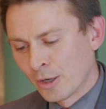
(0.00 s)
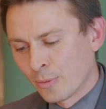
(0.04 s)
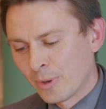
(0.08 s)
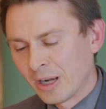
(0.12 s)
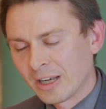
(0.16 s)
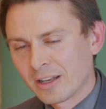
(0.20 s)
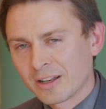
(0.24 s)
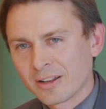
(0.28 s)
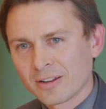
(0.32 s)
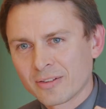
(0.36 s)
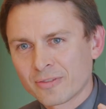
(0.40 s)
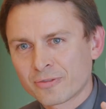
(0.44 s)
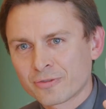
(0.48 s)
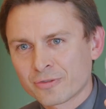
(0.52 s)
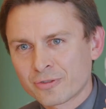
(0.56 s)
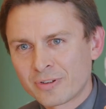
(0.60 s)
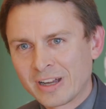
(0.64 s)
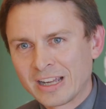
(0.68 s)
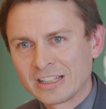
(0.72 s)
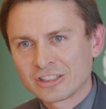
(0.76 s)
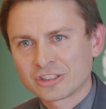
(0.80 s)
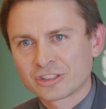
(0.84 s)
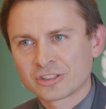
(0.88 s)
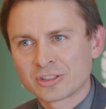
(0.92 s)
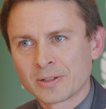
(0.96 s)
well,
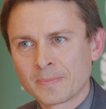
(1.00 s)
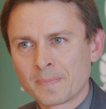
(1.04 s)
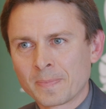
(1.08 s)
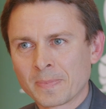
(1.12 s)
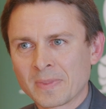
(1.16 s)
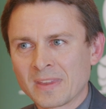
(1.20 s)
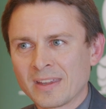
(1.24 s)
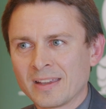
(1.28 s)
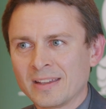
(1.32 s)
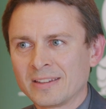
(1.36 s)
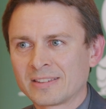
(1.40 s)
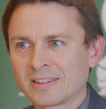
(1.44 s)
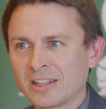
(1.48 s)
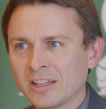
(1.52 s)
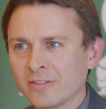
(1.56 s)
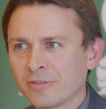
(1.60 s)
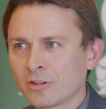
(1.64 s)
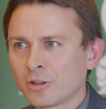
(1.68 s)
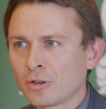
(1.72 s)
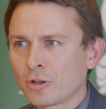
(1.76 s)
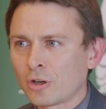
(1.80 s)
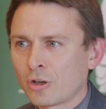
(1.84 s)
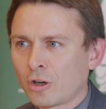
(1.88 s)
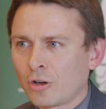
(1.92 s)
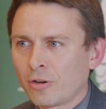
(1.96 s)
French
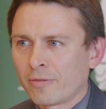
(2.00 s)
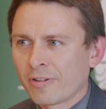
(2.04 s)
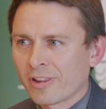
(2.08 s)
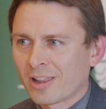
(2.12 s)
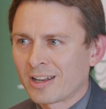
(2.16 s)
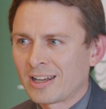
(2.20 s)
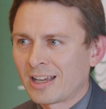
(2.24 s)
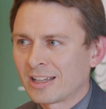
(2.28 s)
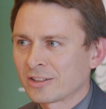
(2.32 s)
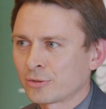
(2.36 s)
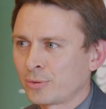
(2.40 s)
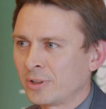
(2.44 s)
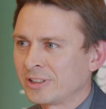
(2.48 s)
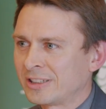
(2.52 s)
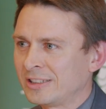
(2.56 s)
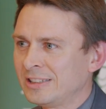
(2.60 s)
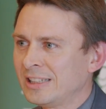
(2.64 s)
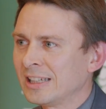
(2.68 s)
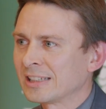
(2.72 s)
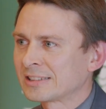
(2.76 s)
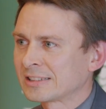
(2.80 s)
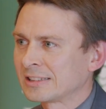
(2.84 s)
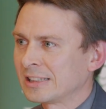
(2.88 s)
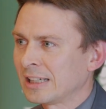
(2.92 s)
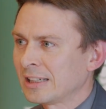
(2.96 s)
civil law over the last 20
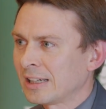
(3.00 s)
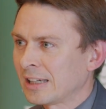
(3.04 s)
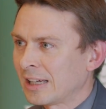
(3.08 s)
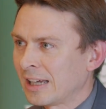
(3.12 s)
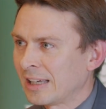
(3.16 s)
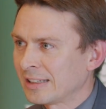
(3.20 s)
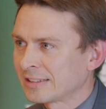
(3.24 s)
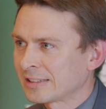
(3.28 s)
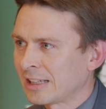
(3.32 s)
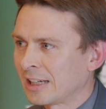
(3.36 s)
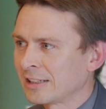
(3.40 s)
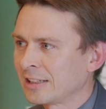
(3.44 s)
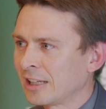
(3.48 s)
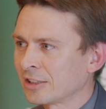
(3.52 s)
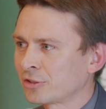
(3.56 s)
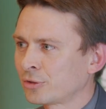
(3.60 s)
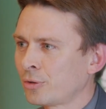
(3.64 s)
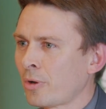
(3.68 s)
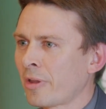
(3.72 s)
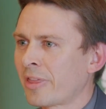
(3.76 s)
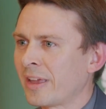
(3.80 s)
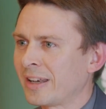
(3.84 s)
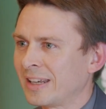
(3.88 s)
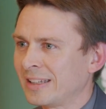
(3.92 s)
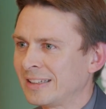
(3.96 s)
years has
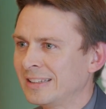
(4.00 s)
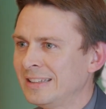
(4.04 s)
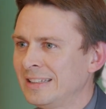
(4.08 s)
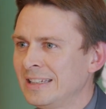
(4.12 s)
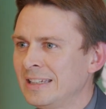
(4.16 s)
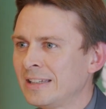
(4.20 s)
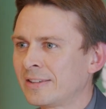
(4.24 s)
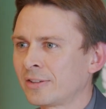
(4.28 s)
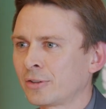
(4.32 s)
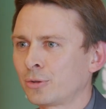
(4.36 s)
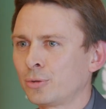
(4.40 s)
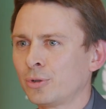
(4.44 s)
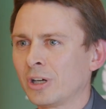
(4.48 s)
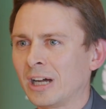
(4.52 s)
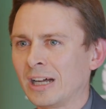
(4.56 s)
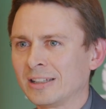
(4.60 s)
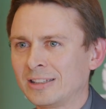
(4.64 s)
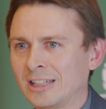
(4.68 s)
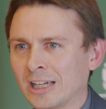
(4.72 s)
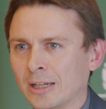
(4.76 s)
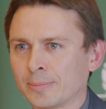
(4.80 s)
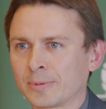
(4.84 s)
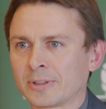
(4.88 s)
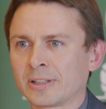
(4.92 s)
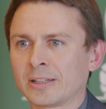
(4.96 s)
understood that it needs to
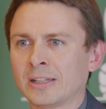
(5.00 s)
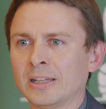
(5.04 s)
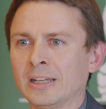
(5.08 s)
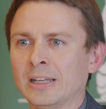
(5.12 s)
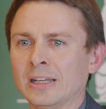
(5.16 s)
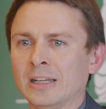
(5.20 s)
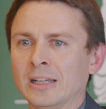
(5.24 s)
adapt,